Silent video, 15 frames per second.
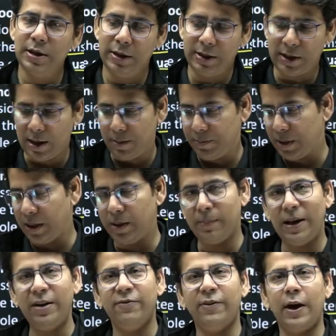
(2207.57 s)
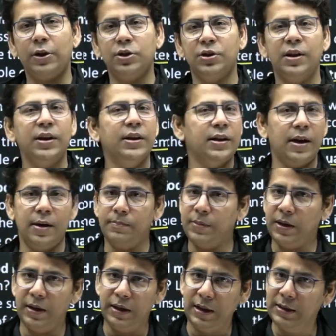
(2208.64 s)
it can appear in manufacturing, it can appear
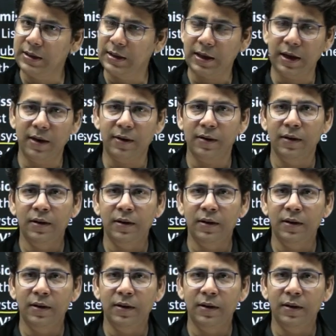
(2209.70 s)
in healthcare,